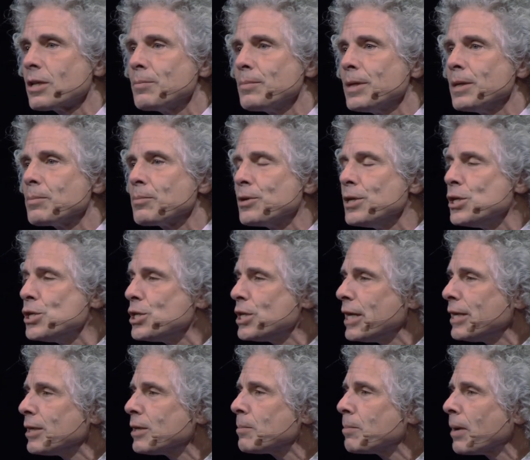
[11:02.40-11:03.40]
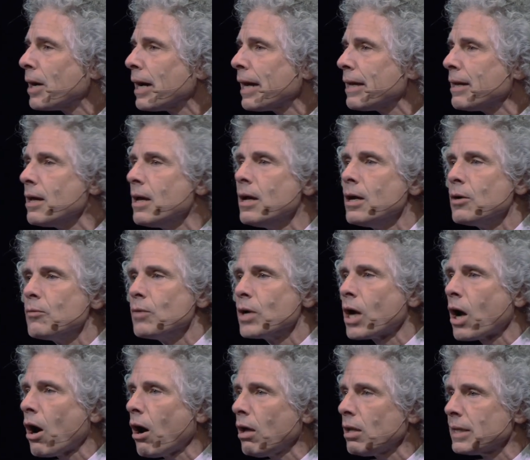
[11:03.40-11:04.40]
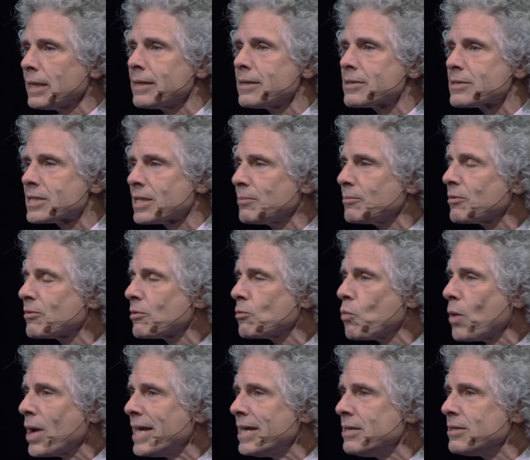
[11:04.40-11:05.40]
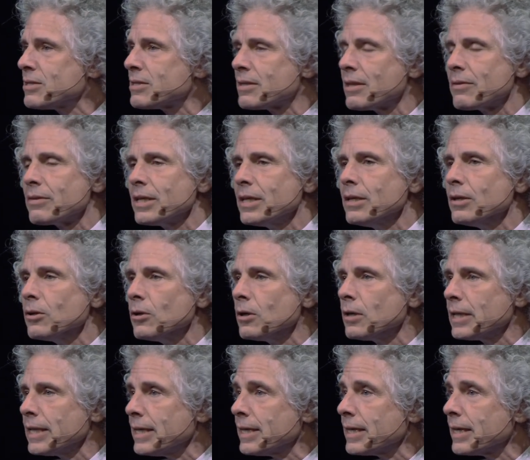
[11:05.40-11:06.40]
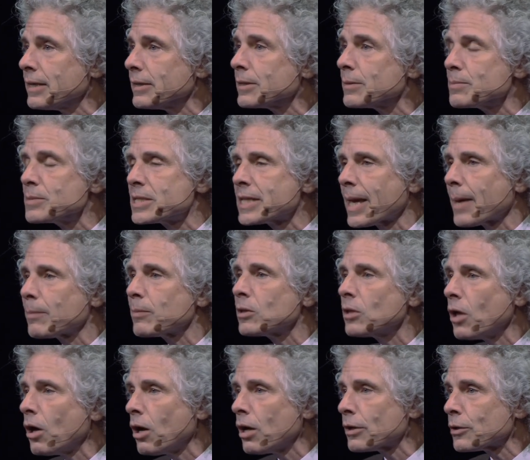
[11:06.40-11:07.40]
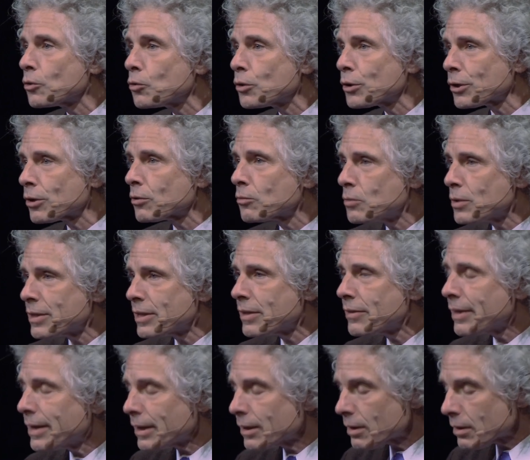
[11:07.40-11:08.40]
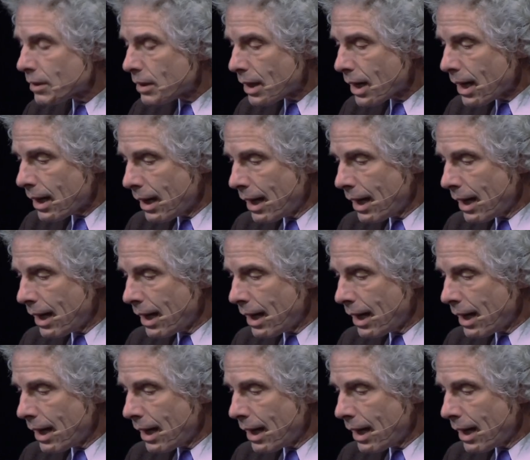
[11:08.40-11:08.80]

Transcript: can be appreciated by recalling some of the ways that the early kingdoms kept law and order within their